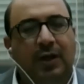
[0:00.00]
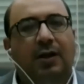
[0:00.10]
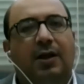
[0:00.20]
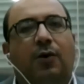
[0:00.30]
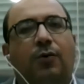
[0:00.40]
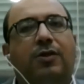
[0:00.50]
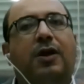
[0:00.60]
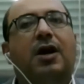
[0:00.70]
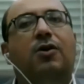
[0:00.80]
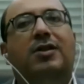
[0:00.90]
Now, when they
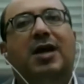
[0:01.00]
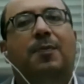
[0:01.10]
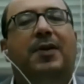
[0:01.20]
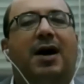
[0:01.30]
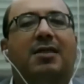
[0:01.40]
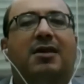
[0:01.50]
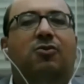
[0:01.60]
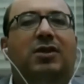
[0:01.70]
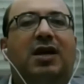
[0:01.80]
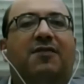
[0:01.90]
cannot apply, they
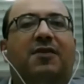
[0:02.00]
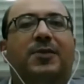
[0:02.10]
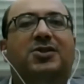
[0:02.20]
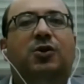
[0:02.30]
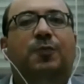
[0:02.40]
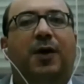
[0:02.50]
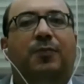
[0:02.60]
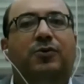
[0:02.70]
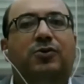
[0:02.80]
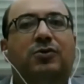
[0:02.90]
don't have the basic
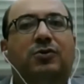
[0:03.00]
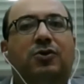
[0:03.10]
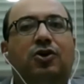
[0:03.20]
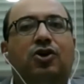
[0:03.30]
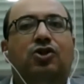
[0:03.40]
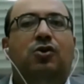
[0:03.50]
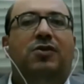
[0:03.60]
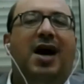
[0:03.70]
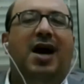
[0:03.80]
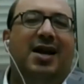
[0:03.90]
papers. So they
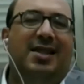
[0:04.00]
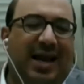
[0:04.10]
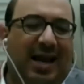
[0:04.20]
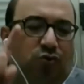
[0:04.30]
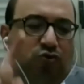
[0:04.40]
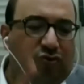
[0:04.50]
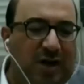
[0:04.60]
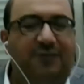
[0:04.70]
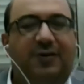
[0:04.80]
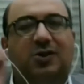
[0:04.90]
are not allowed to
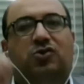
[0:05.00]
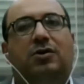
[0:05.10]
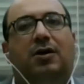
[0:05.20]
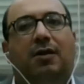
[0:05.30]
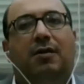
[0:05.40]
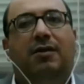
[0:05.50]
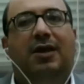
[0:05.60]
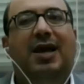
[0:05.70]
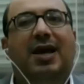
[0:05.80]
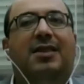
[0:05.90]
drive in Israel. They
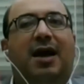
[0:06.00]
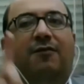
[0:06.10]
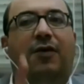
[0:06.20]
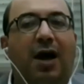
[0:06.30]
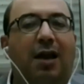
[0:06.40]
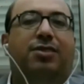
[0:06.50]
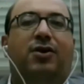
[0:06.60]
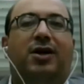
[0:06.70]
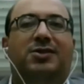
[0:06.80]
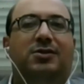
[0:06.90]
can't have health
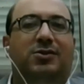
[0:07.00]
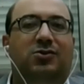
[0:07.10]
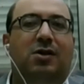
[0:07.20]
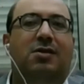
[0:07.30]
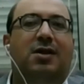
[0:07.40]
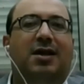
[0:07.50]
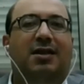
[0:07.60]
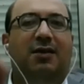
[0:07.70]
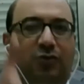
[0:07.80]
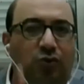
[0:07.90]
rights in Israel. They can't
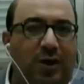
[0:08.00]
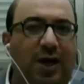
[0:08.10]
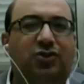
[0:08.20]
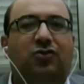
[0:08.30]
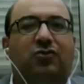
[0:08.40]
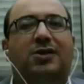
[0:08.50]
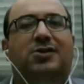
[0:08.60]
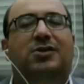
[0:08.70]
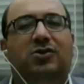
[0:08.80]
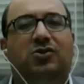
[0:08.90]
have education rights
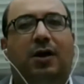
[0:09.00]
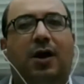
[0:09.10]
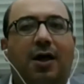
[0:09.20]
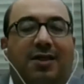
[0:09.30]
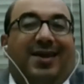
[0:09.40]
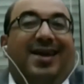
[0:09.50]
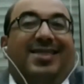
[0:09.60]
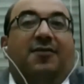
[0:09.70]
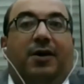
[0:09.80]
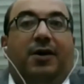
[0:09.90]
in Israel. They can't
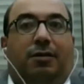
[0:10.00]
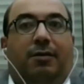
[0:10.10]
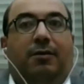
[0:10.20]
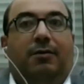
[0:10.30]
have anything.